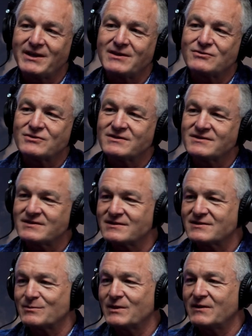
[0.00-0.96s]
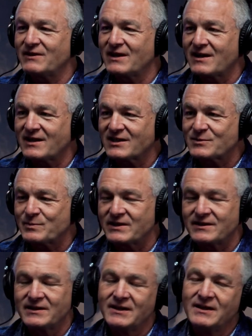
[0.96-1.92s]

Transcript: engines and some avionics, but